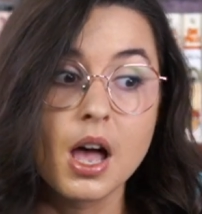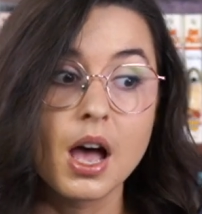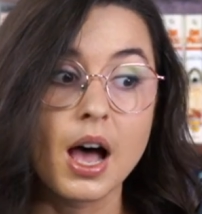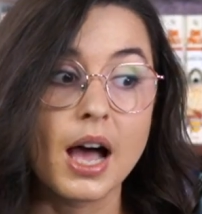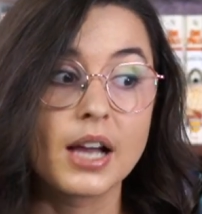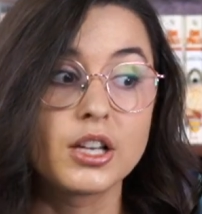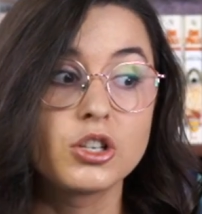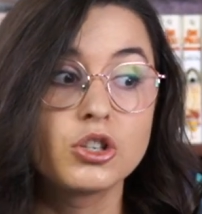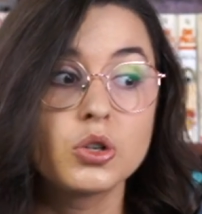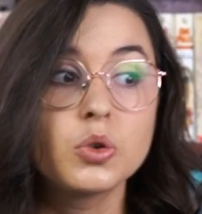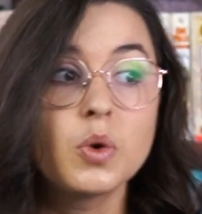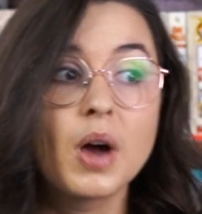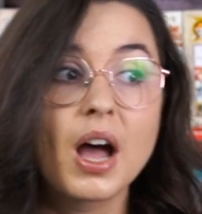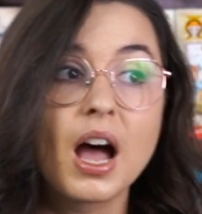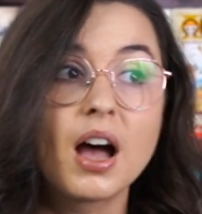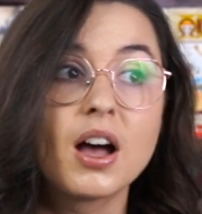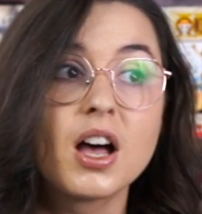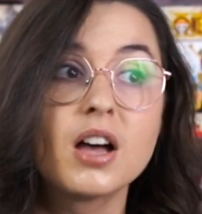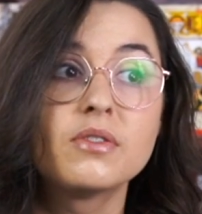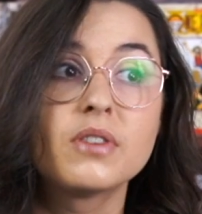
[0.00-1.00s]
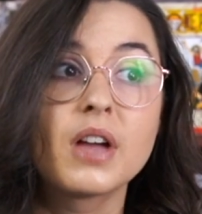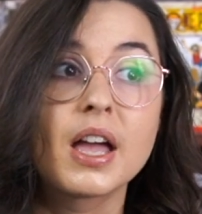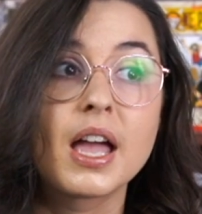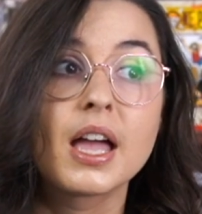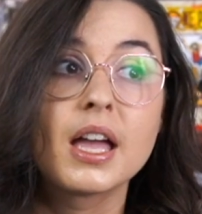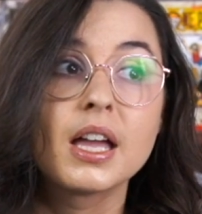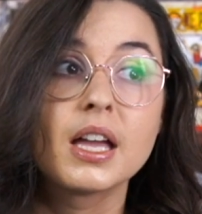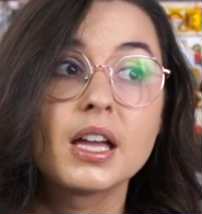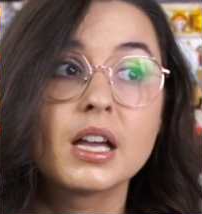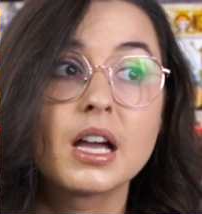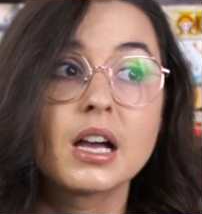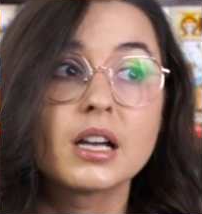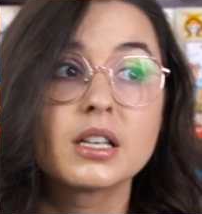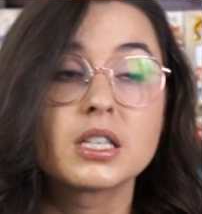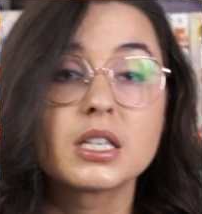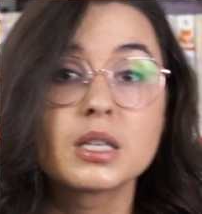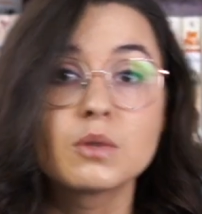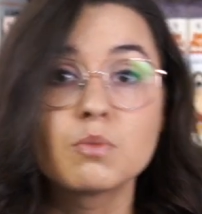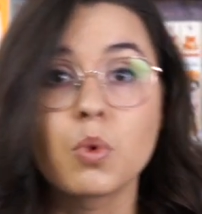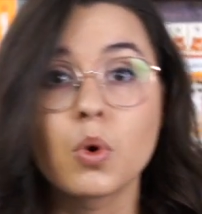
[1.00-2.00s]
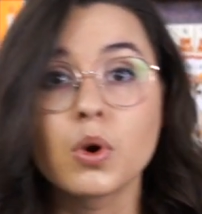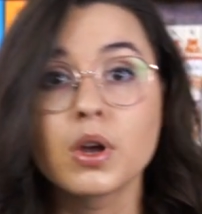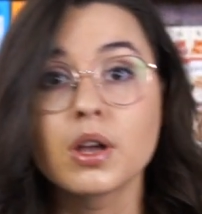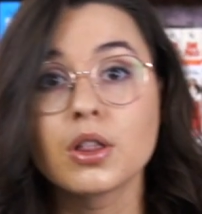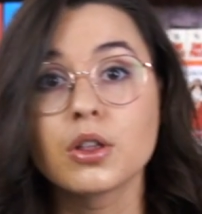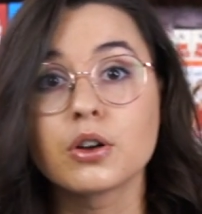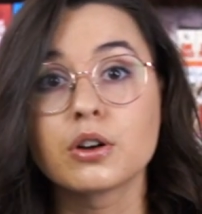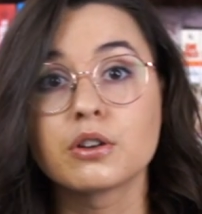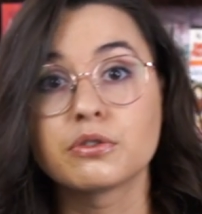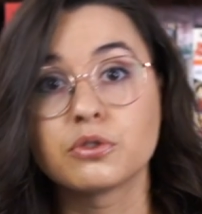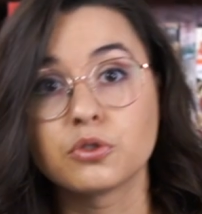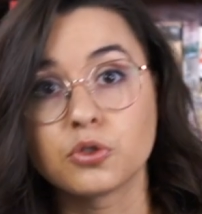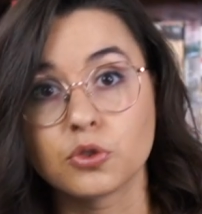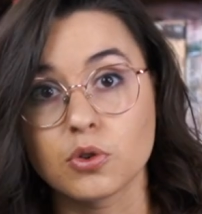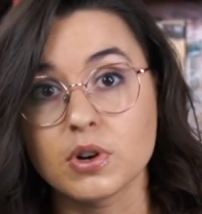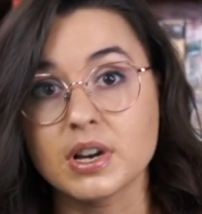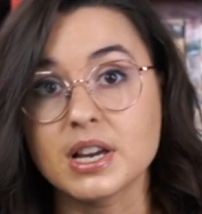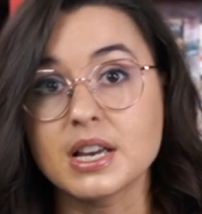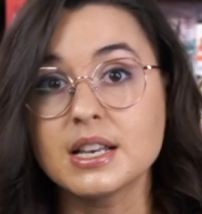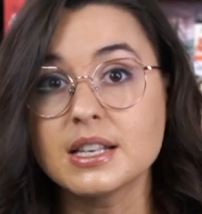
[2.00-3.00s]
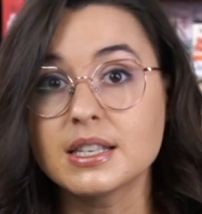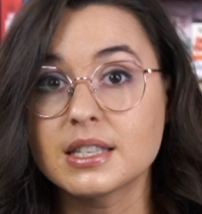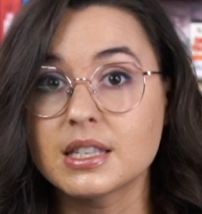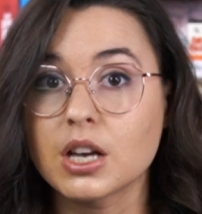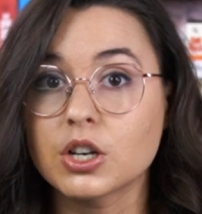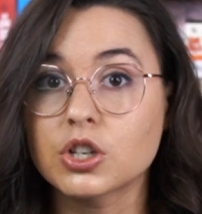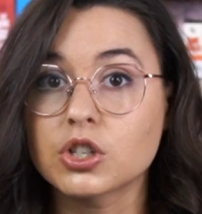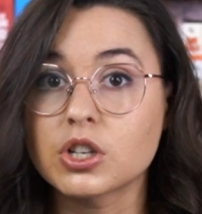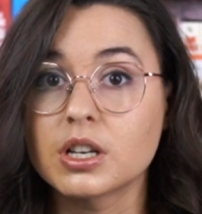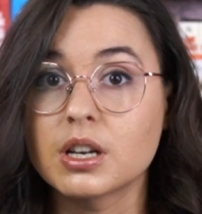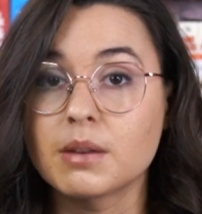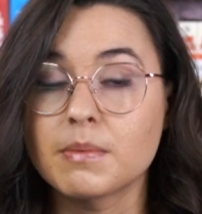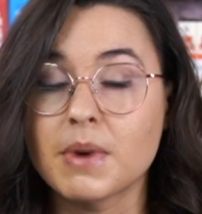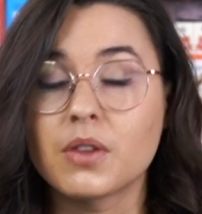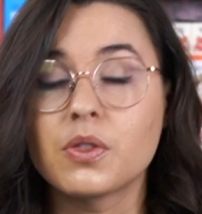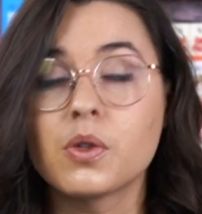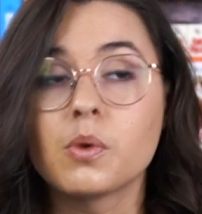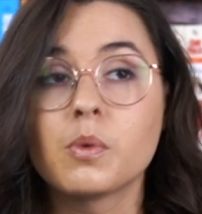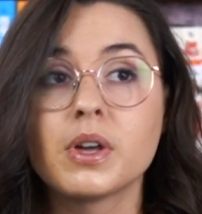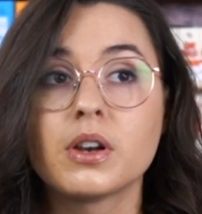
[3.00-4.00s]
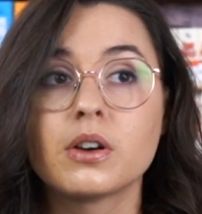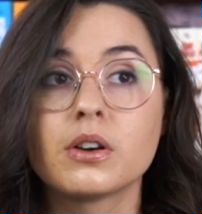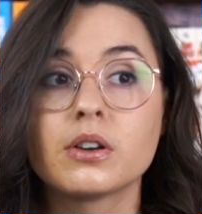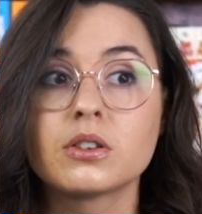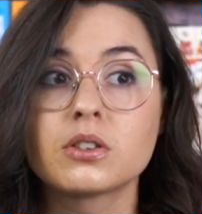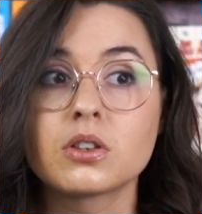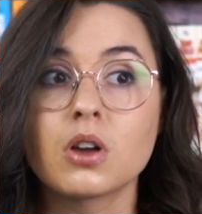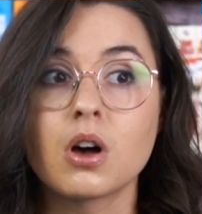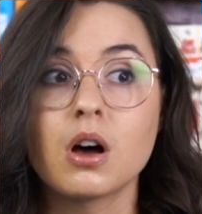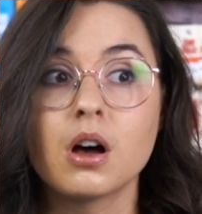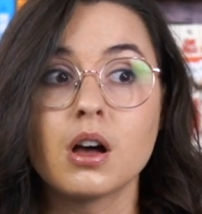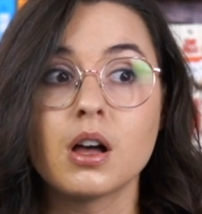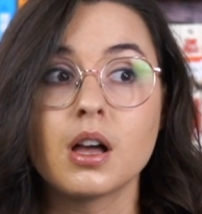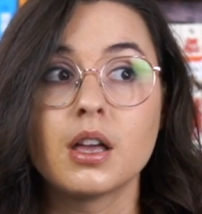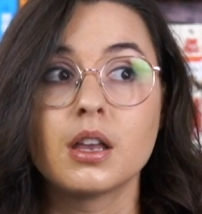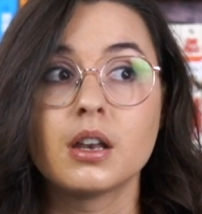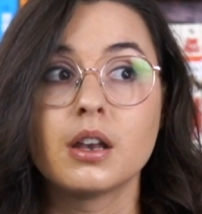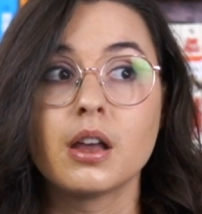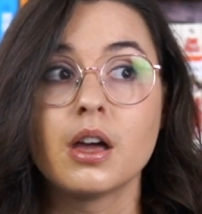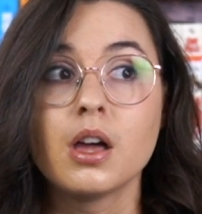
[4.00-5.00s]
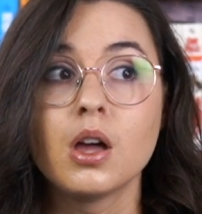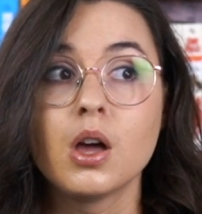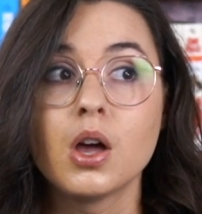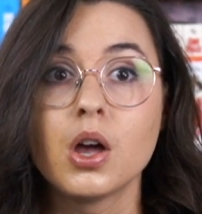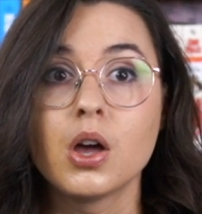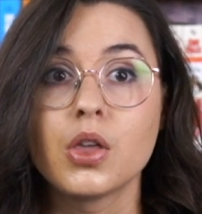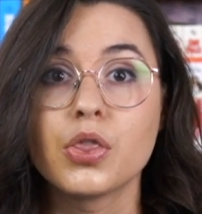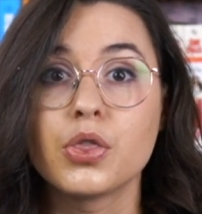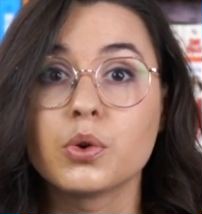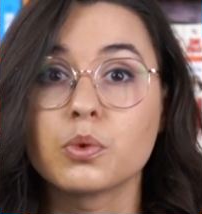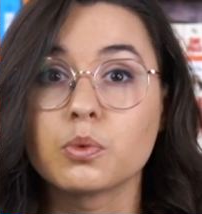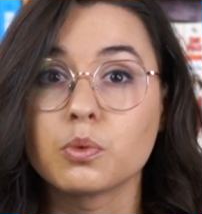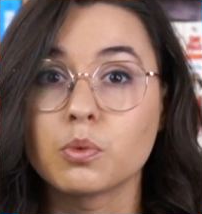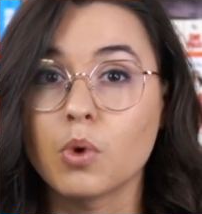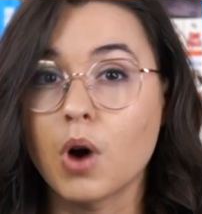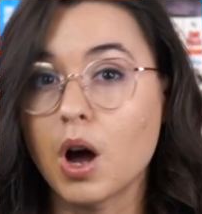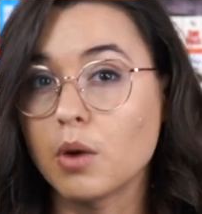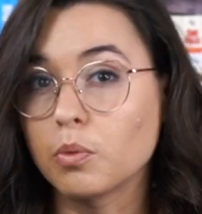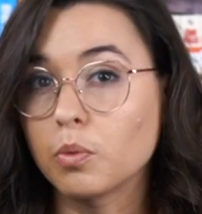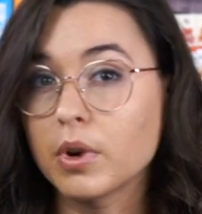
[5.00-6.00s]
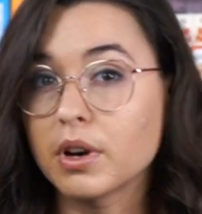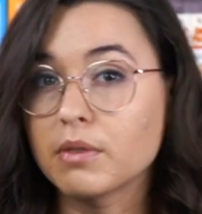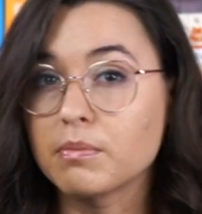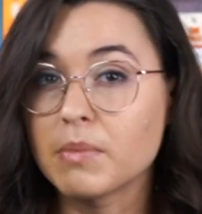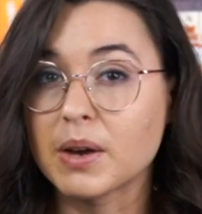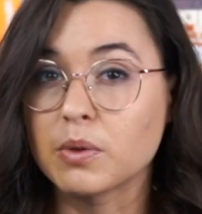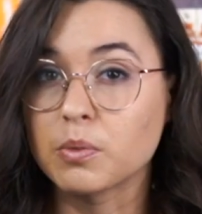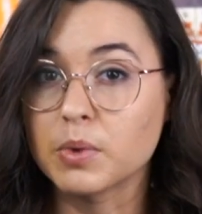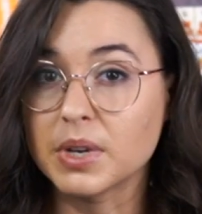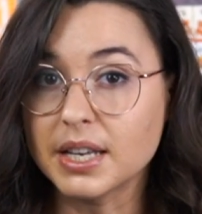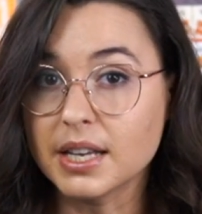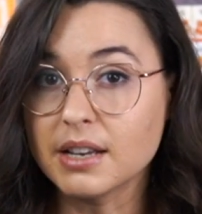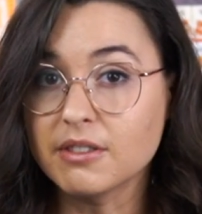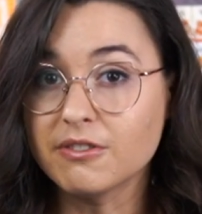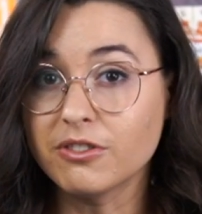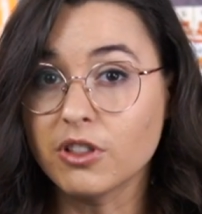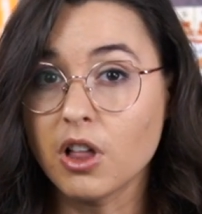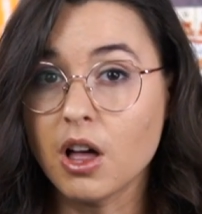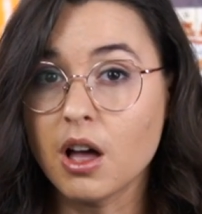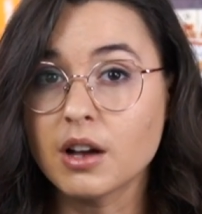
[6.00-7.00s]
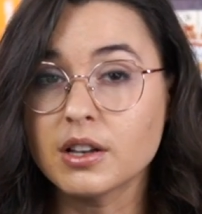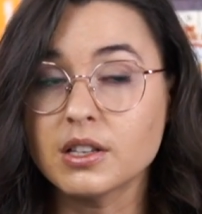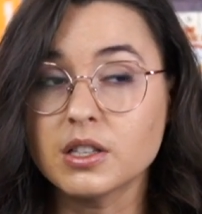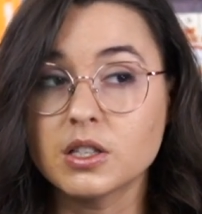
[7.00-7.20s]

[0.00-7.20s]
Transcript: I do have a spoiler-free section about The Winners on one of my reading vlogs.